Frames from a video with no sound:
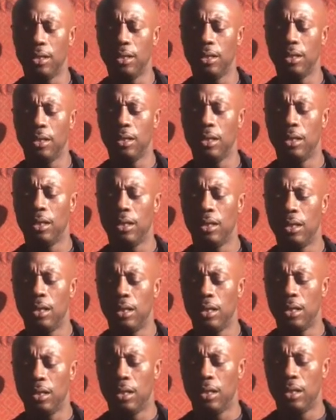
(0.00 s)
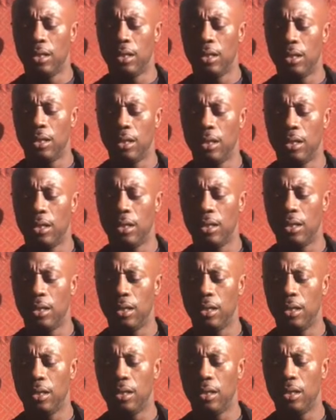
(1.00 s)

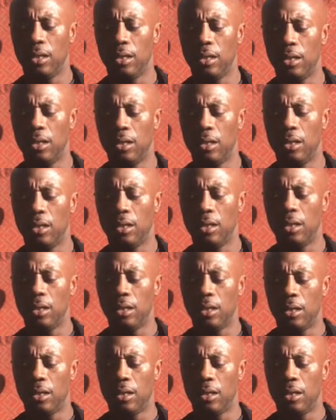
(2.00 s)
Nothing is said.